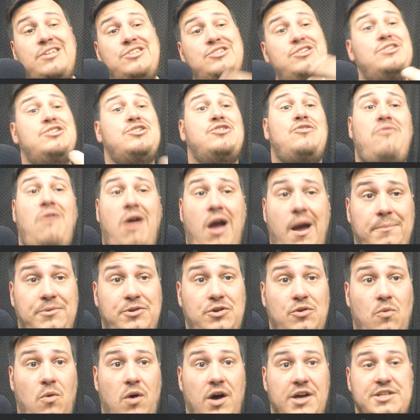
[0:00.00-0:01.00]
subscribe
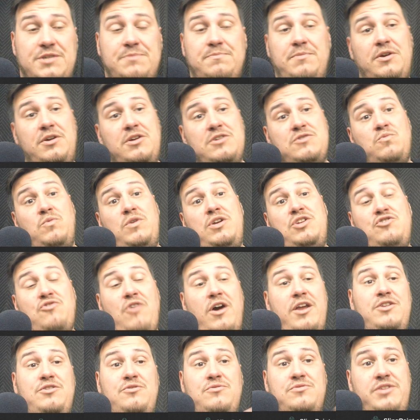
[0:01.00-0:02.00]
to us, because we try
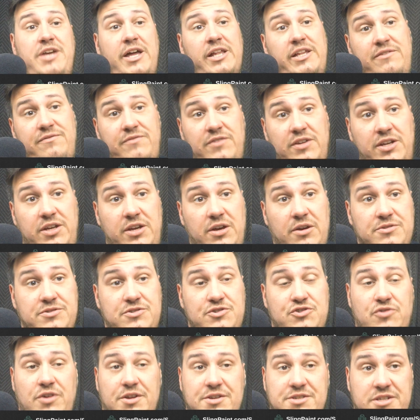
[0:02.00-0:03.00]
to do daily videos
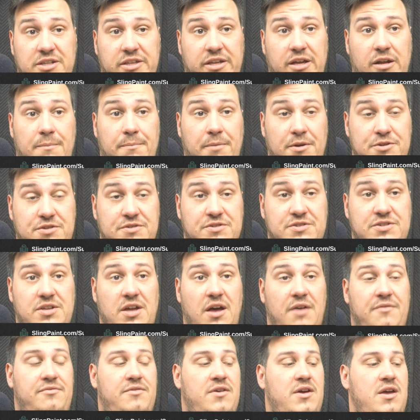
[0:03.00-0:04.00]
and try to send out a bunch of
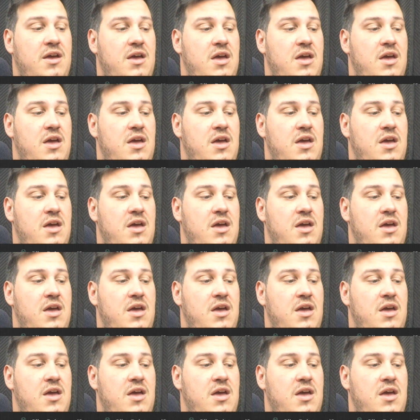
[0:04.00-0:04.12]
stuff